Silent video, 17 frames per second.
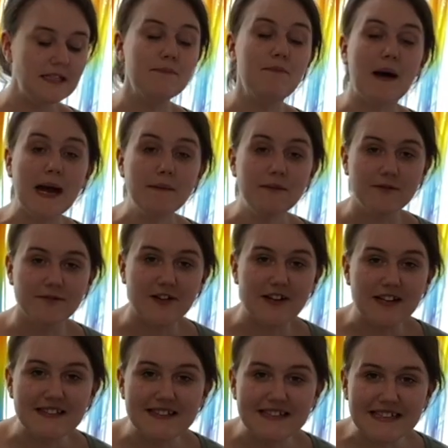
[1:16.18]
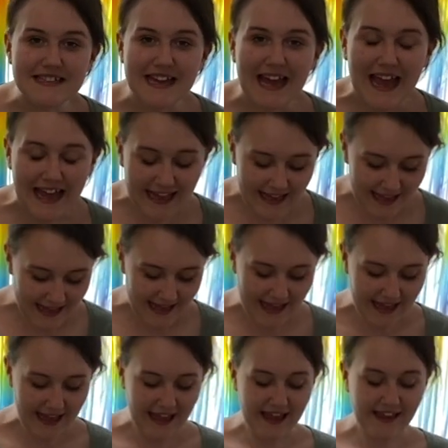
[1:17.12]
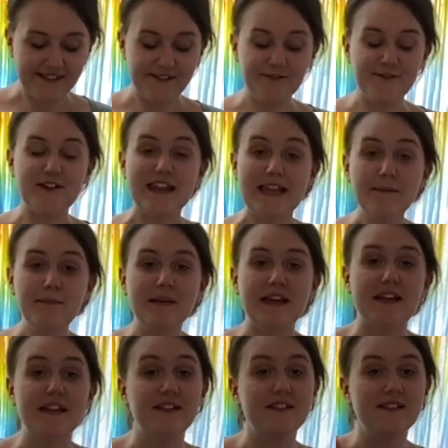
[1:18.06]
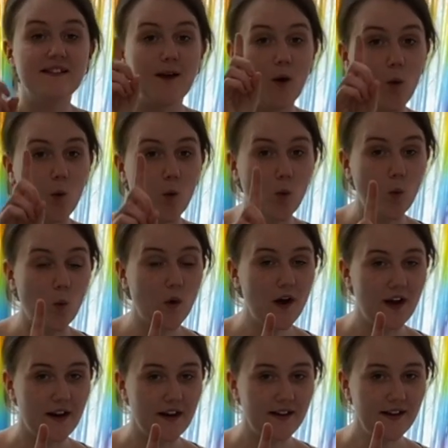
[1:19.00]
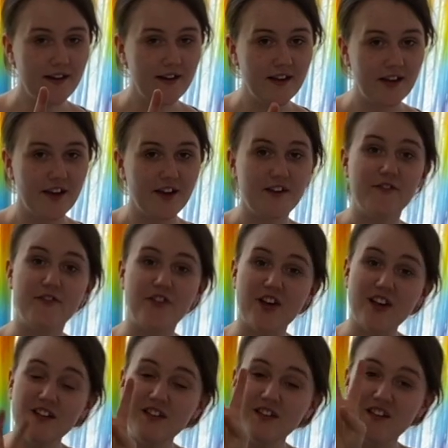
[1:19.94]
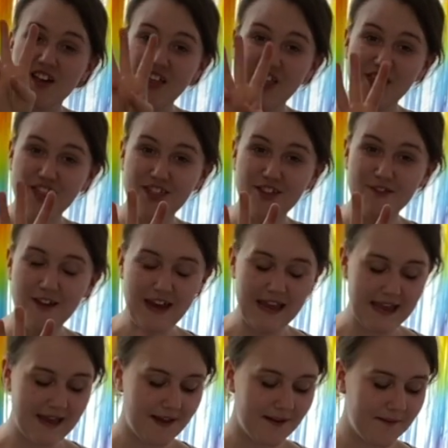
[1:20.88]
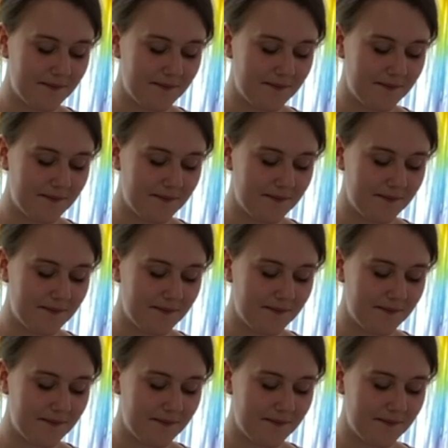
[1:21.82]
The Bible verse today is Philippians 1, verse 3.